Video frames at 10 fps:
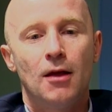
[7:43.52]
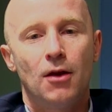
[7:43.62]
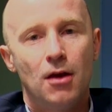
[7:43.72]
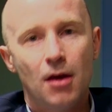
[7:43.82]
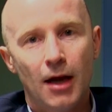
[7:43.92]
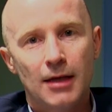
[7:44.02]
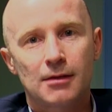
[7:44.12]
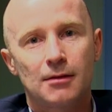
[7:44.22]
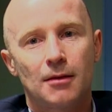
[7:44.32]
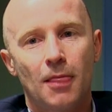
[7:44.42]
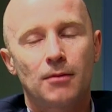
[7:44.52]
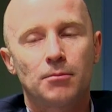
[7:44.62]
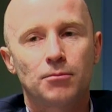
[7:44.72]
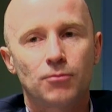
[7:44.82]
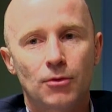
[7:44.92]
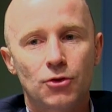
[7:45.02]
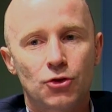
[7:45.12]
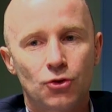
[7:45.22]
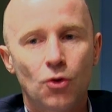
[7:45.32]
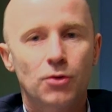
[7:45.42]
nice,
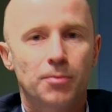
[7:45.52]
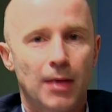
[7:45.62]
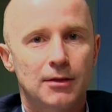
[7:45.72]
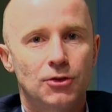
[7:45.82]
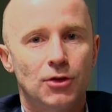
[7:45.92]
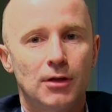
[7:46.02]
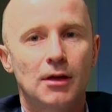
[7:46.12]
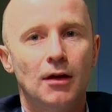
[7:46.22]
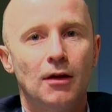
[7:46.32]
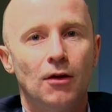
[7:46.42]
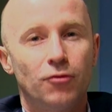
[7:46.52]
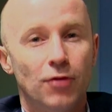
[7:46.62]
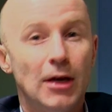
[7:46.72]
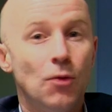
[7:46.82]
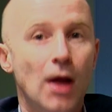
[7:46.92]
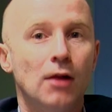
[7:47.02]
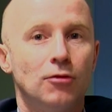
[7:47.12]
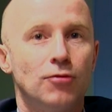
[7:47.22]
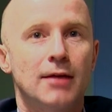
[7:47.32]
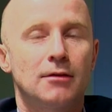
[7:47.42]
short passages of really
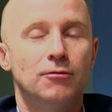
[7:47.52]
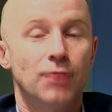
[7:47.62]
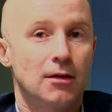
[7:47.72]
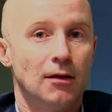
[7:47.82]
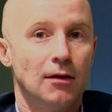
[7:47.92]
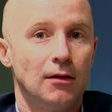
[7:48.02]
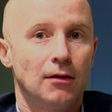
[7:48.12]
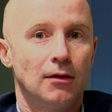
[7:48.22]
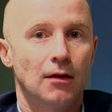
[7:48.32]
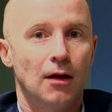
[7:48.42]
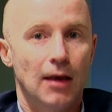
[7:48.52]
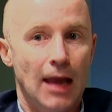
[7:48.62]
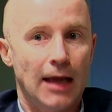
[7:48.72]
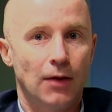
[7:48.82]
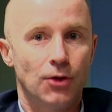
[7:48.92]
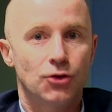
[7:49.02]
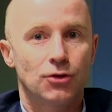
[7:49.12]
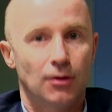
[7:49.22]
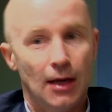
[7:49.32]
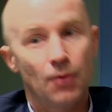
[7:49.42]
well-written
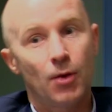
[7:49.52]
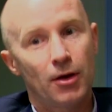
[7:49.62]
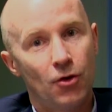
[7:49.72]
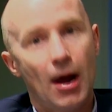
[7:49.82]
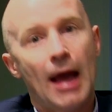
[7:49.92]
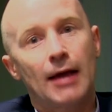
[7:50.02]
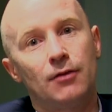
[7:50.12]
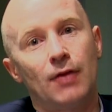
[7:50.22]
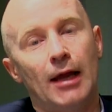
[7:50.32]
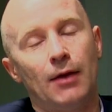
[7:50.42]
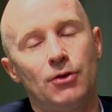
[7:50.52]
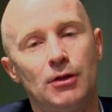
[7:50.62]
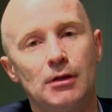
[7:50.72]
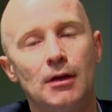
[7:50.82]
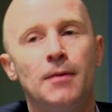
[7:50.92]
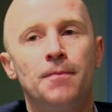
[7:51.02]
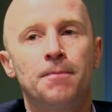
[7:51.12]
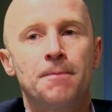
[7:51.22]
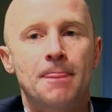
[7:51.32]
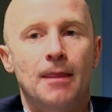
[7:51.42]
language in one of your active languages.
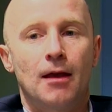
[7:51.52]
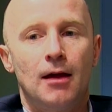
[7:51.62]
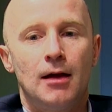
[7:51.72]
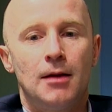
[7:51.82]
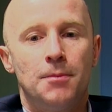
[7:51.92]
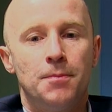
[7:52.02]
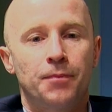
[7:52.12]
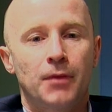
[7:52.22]
3